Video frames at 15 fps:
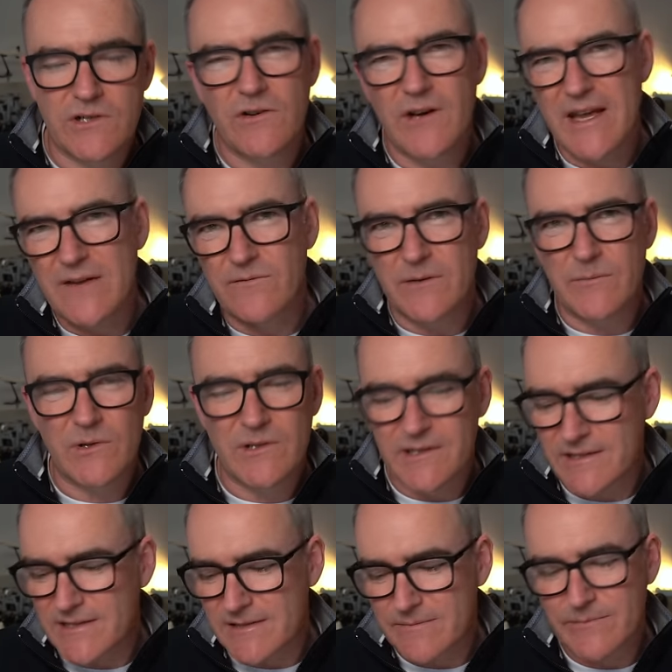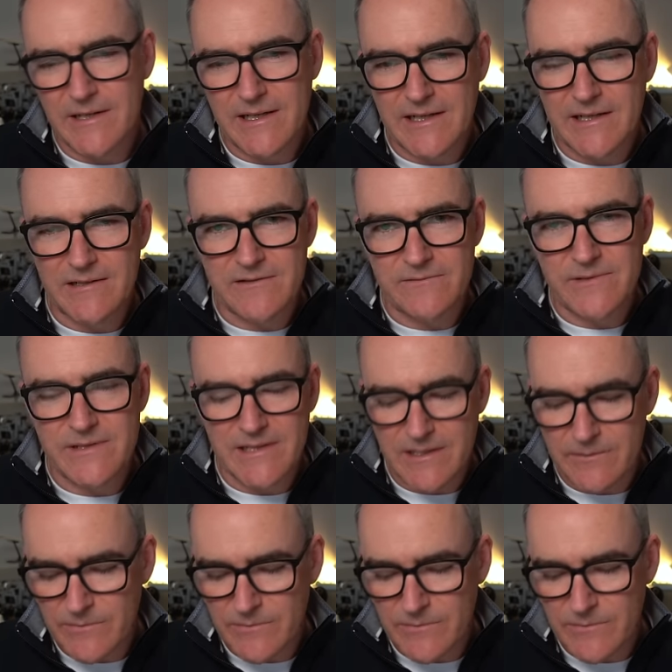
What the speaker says: Not every model, because there's bloody loads of them, isn't there?